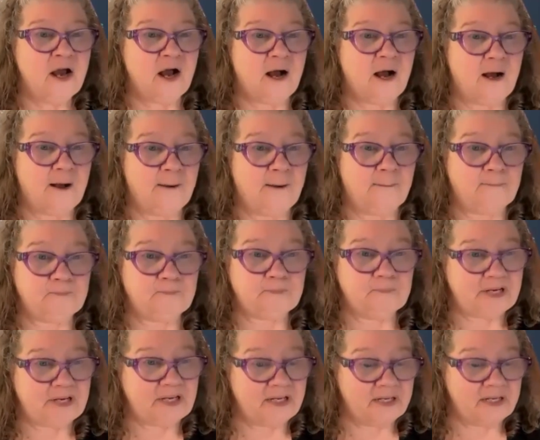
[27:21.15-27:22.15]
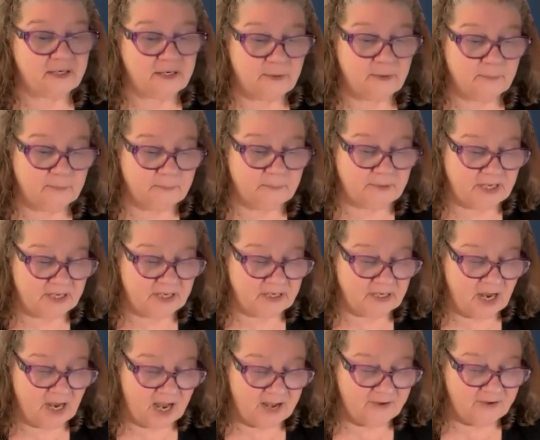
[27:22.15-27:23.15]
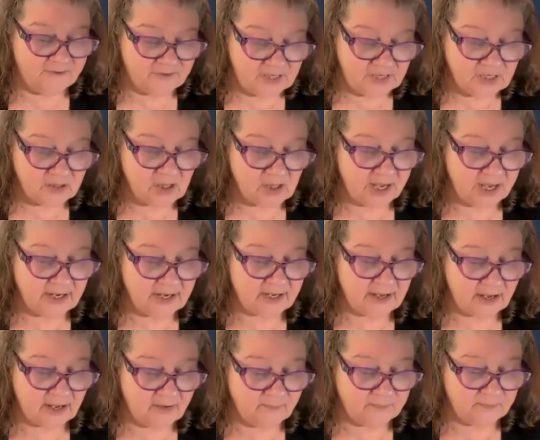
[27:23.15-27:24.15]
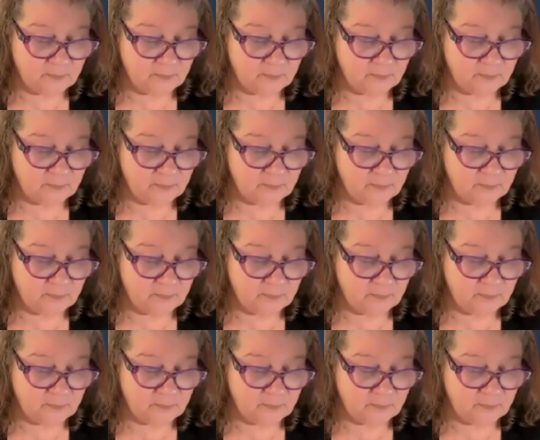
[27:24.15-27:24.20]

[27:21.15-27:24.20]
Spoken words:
But I feel like